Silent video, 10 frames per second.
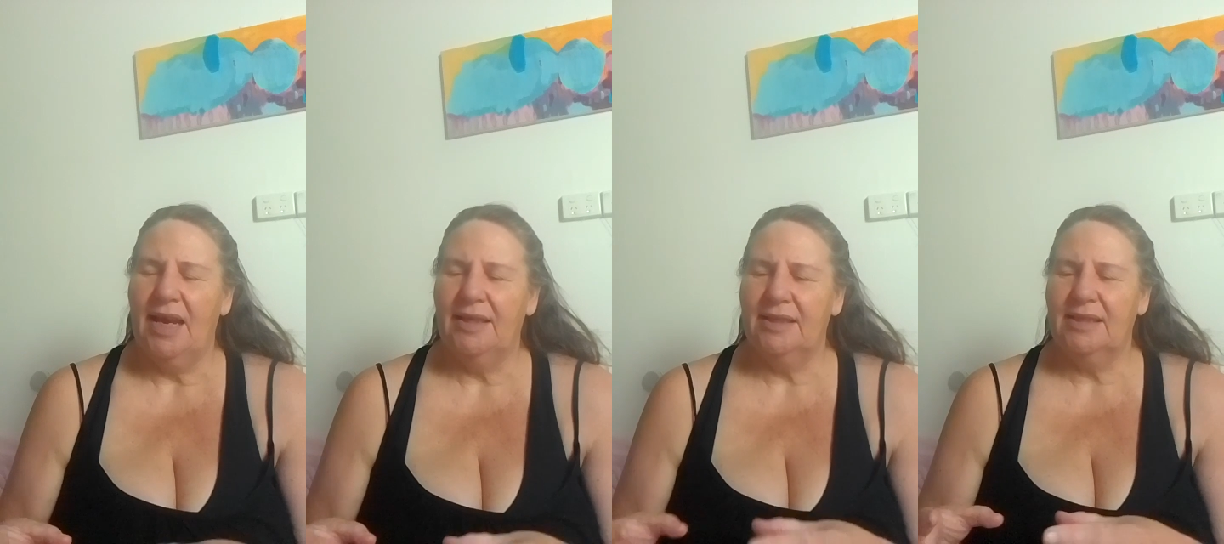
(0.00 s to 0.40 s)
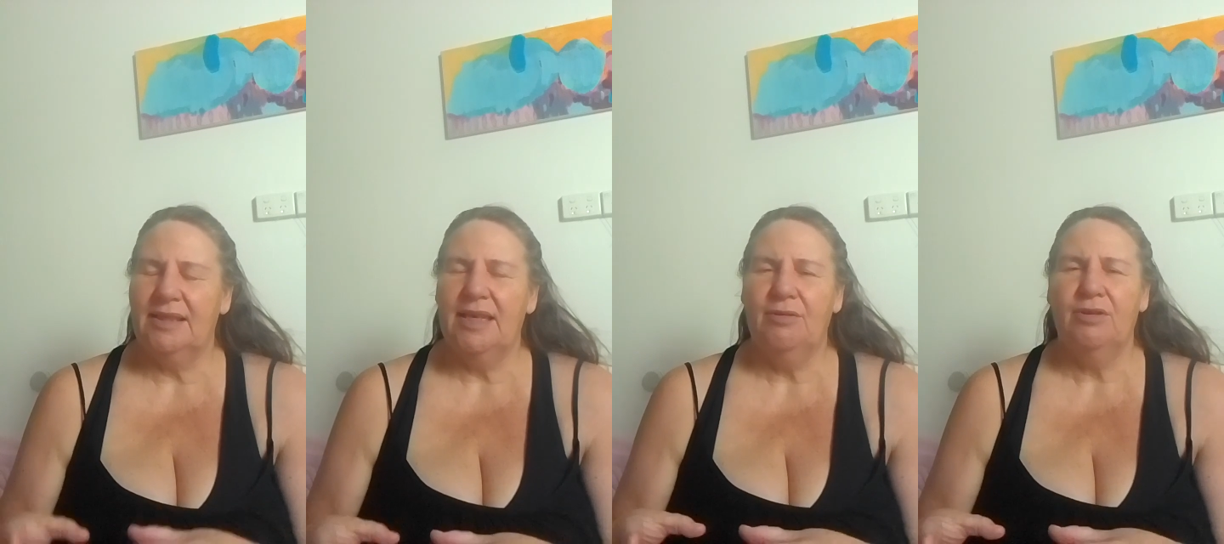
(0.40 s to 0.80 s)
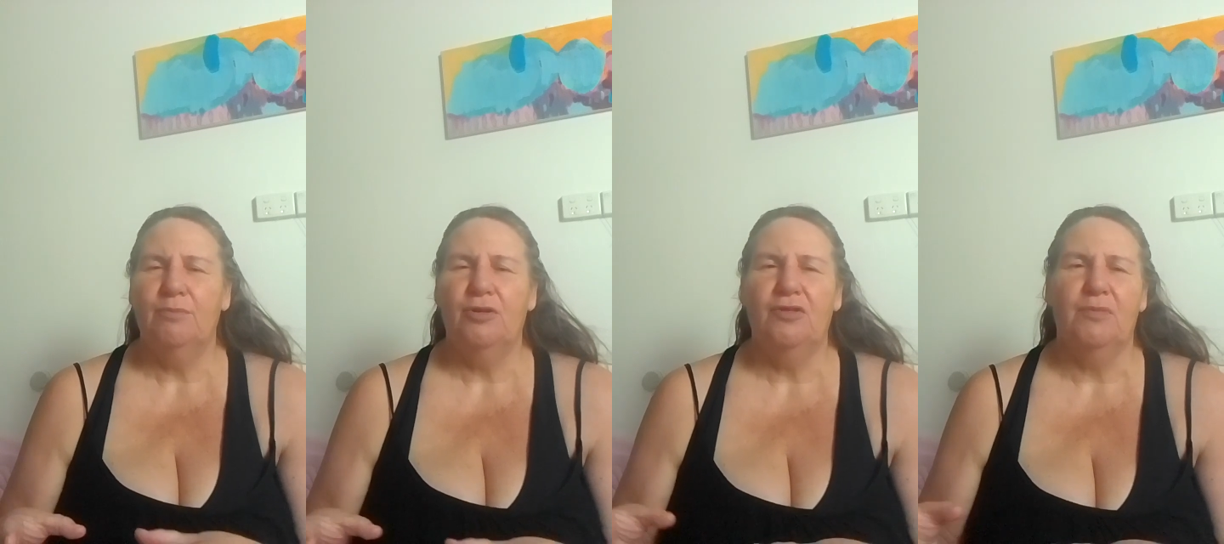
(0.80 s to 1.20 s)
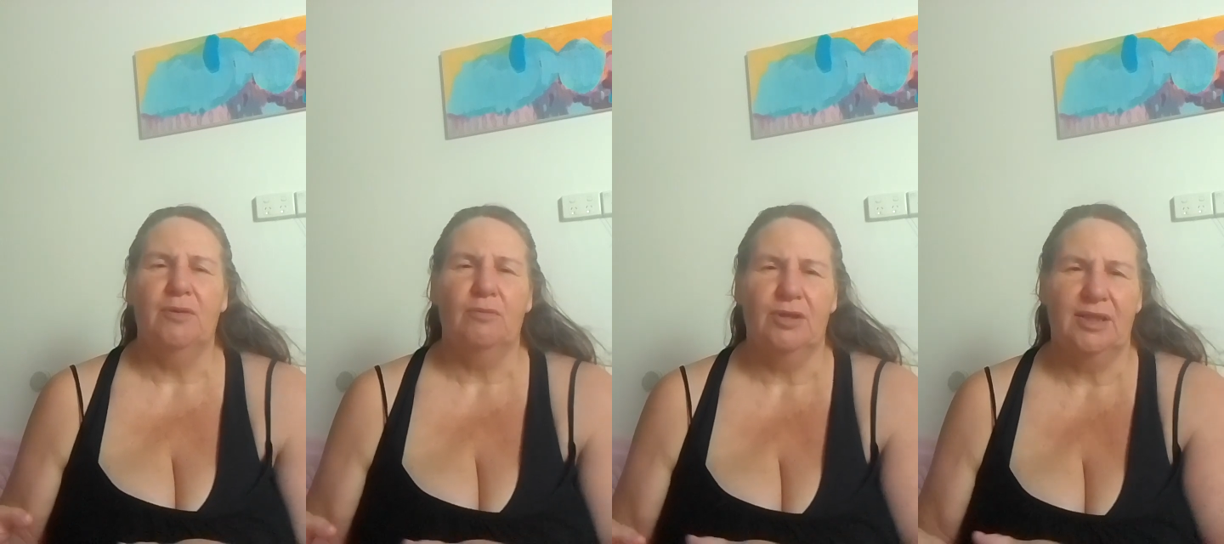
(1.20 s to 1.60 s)
And the sacred
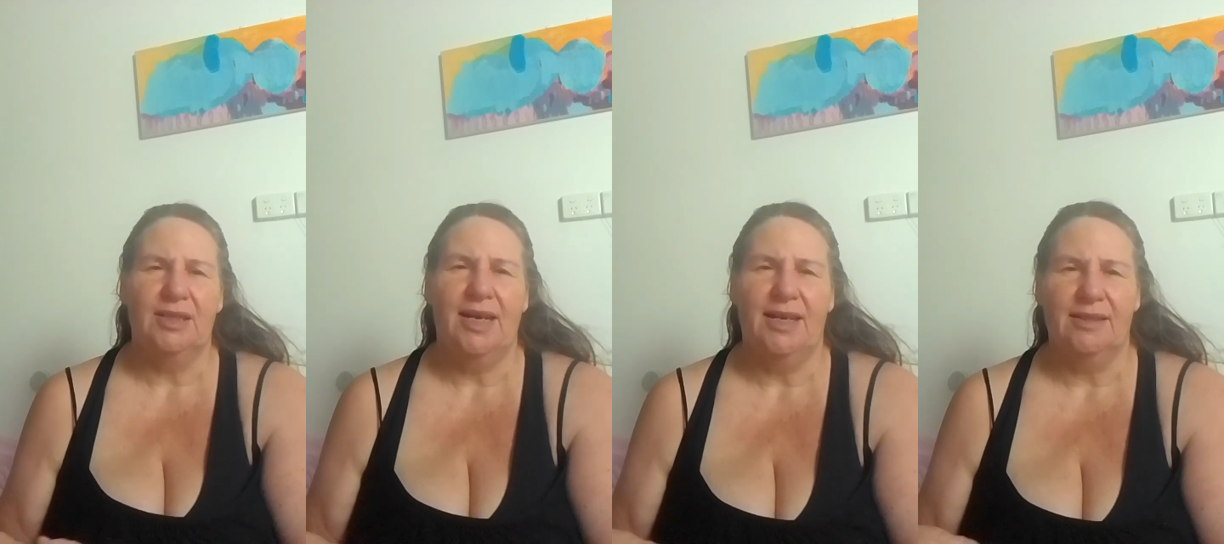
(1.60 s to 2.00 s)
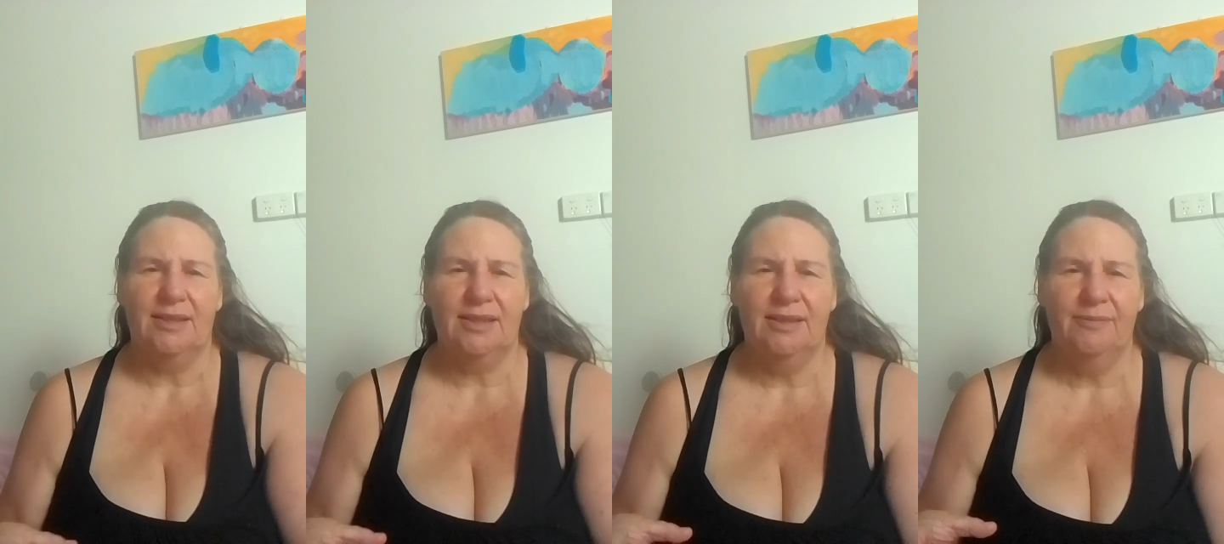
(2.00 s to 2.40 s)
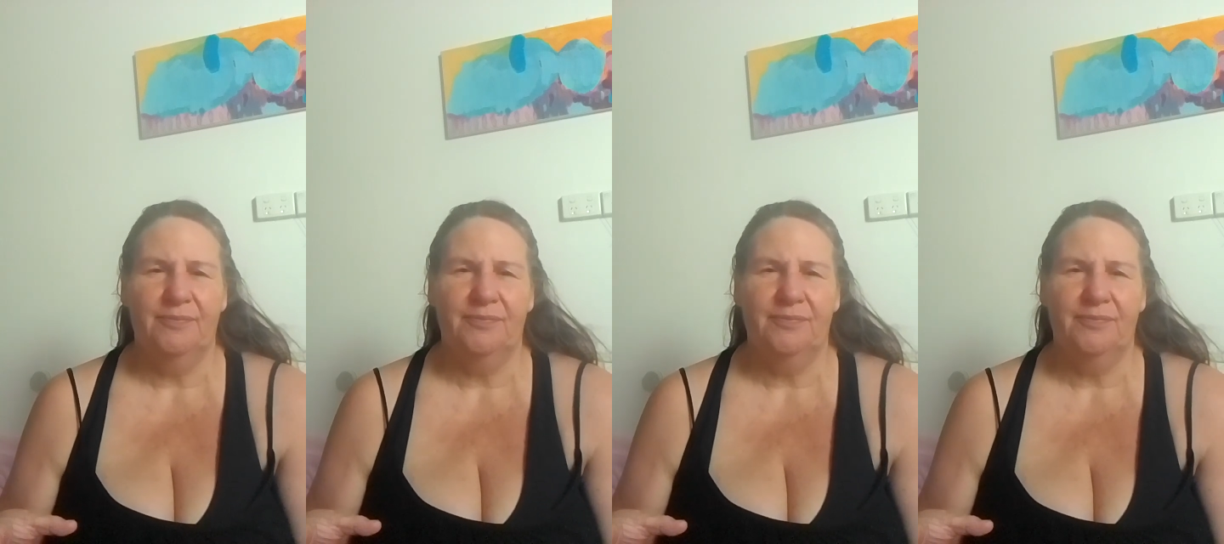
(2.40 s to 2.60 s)
movement was dance.